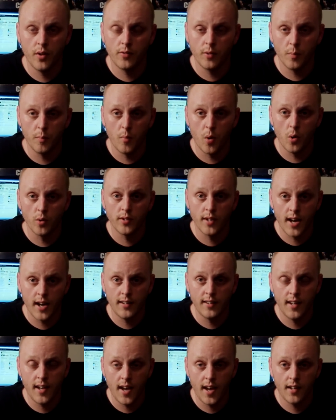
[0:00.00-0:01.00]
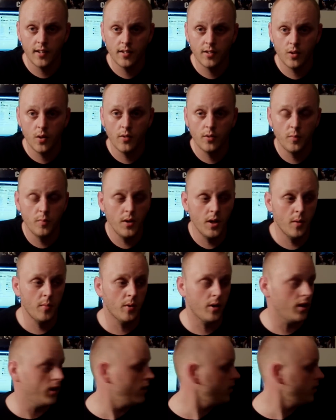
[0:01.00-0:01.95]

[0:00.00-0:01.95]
You have to multitask. You have to be able